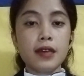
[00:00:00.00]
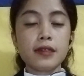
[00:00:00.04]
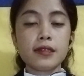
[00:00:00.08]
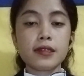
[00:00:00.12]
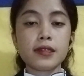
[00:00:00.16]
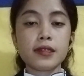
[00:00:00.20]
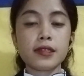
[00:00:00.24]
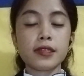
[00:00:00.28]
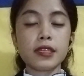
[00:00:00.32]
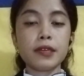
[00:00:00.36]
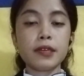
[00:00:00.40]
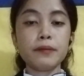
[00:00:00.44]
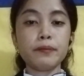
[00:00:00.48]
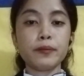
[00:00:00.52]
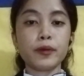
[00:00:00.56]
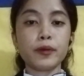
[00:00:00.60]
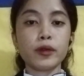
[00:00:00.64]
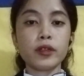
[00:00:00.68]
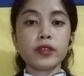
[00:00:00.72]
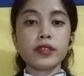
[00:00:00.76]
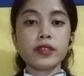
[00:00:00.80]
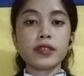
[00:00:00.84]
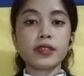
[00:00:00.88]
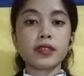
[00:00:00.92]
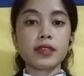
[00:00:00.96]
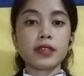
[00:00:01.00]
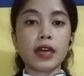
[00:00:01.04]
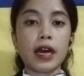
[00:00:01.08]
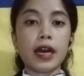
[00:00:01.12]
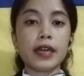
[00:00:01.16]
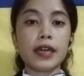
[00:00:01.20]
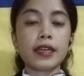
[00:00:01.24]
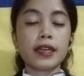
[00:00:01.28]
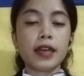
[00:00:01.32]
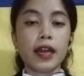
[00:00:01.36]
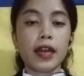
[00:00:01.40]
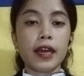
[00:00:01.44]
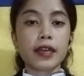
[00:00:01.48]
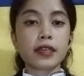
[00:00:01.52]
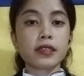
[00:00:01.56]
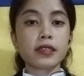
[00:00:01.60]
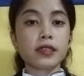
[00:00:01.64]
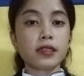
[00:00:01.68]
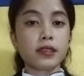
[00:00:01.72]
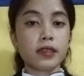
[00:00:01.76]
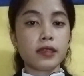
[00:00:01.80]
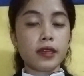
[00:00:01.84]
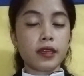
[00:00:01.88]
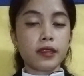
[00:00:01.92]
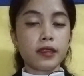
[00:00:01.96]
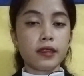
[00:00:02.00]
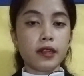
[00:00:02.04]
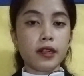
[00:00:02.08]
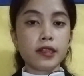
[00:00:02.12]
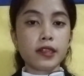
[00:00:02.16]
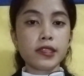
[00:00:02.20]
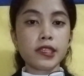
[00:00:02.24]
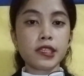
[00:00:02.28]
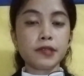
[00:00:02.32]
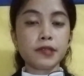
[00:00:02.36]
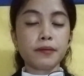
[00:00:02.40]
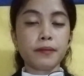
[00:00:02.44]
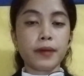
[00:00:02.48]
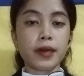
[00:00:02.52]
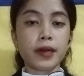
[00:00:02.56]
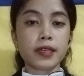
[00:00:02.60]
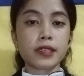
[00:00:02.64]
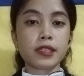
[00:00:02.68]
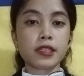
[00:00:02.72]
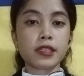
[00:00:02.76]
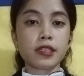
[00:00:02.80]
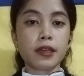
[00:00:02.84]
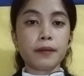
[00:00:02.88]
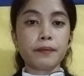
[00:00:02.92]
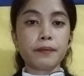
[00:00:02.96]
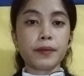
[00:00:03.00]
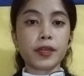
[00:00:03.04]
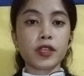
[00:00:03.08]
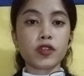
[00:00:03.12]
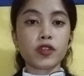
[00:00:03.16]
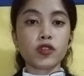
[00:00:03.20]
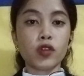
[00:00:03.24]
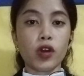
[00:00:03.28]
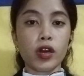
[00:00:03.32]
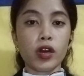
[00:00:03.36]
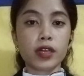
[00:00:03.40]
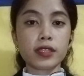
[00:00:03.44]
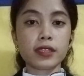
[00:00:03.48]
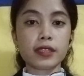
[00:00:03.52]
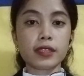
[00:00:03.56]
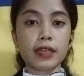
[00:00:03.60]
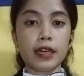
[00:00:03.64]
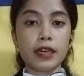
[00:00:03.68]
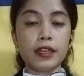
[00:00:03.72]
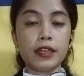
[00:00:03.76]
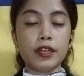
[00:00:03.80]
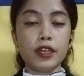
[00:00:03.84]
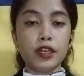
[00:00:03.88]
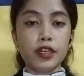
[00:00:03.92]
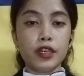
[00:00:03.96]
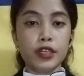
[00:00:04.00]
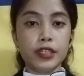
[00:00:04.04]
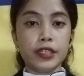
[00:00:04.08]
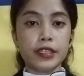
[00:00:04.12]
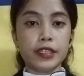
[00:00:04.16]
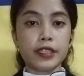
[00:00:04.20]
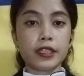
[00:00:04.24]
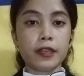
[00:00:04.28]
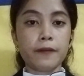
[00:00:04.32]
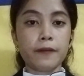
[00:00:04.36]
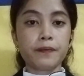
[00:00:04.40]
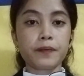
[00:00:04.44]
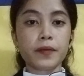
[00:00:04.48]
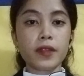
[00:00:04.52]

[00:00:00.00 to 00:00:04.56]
Symbols, unlike signals, must be taught and learned.